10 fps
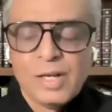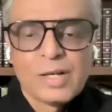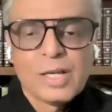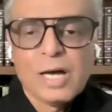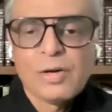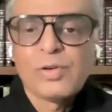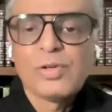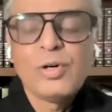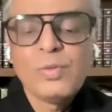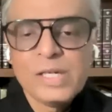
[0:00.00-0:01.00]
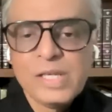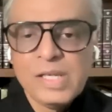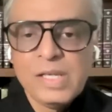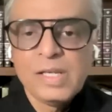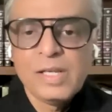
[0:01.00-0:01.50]
Now,
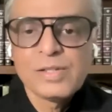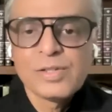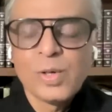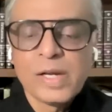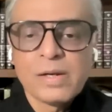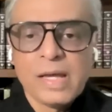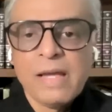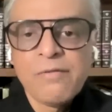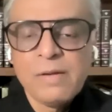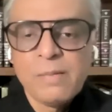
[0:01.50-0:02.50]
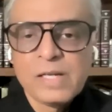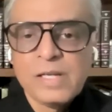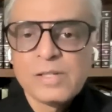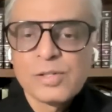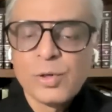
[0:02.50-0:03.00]
everybody is
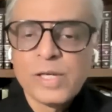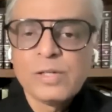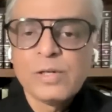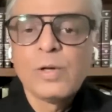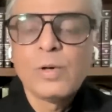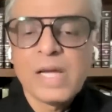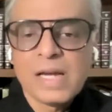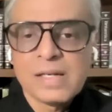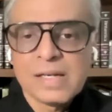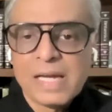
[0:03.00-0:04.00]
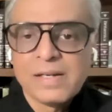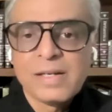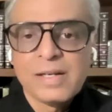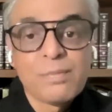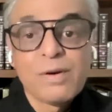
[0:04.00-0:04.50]
going to look at a
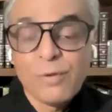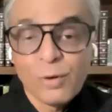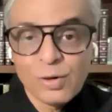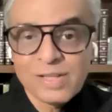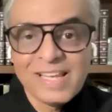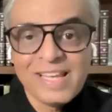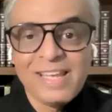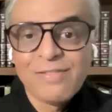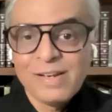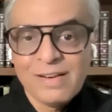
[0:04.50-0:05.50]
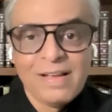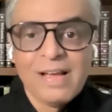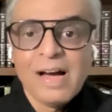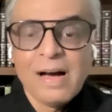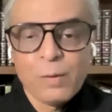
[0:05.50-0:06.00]
candidate before they even
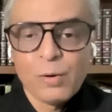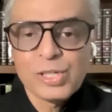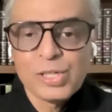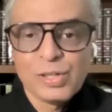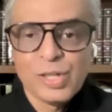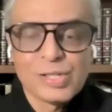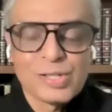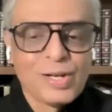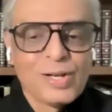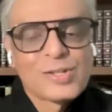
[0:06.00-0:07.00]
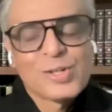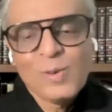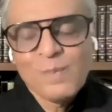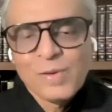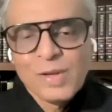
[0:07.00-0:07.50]
apportion this.
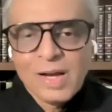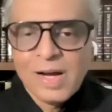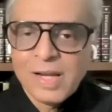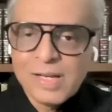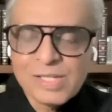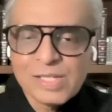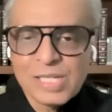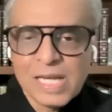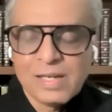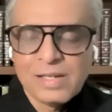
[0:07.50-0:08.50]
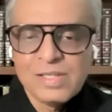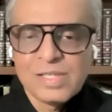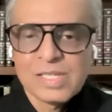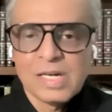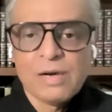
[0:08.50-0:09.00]
So it's a
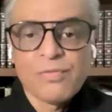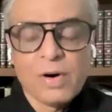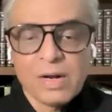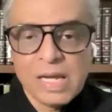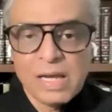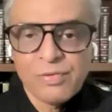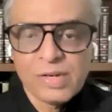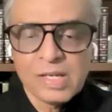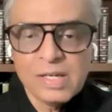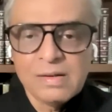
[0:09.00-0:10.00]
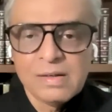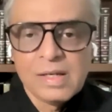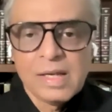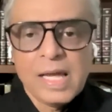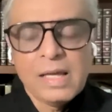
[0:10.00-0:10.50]
challenge for Africa,
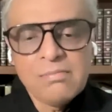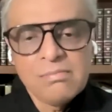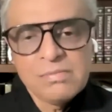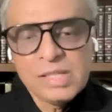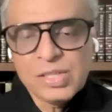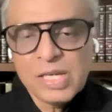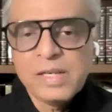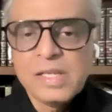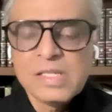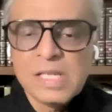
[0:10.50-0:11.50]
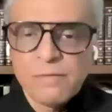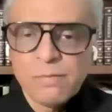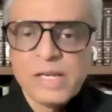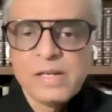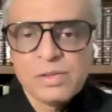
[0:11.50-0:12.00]
and the Chinese have
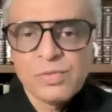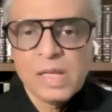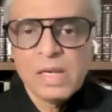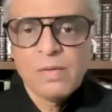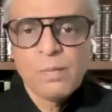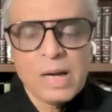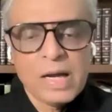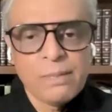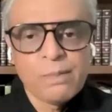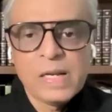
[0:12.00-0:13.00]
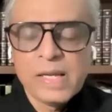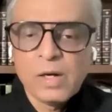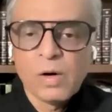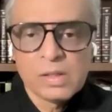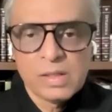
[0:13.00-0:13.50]
played it well by
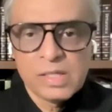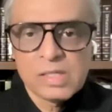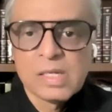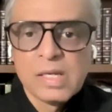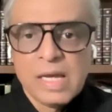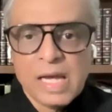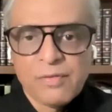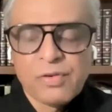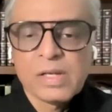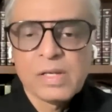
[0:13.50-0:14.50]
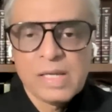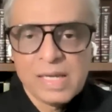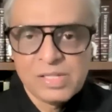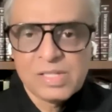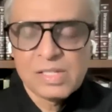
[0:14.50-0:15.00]
playing on this African
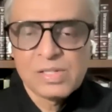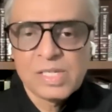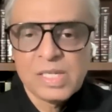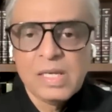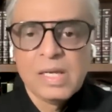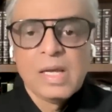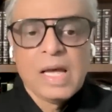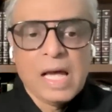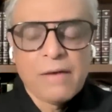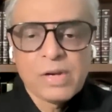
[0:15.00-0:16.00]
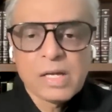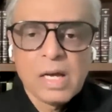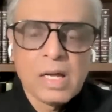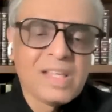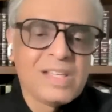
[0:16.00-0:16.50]
hesitancy.
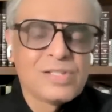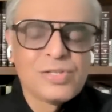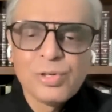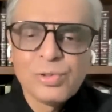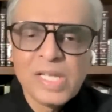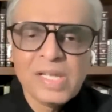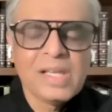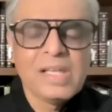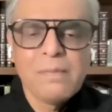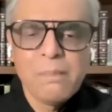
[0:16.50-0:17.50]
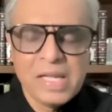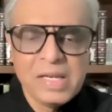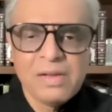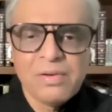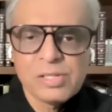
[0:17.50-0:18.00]
Africa is unique in
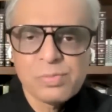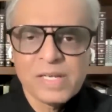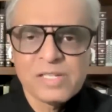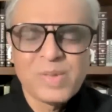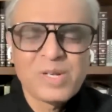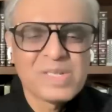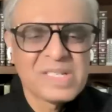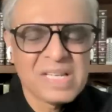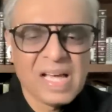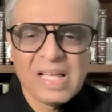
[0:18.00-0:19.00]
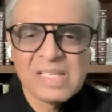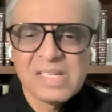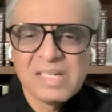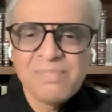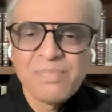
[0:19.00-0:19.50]
many respects because it has
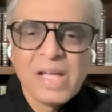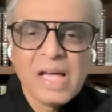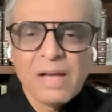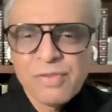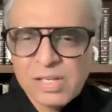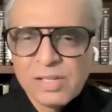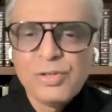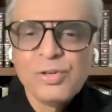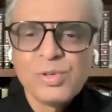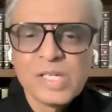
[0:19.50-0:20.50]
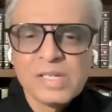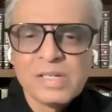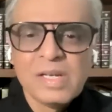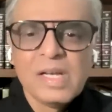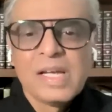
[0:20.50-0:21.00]
an African
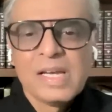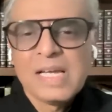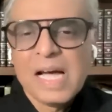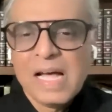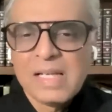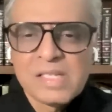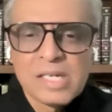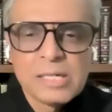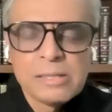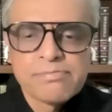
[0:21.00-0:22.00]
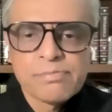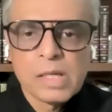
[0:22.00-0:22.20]
Union, it has a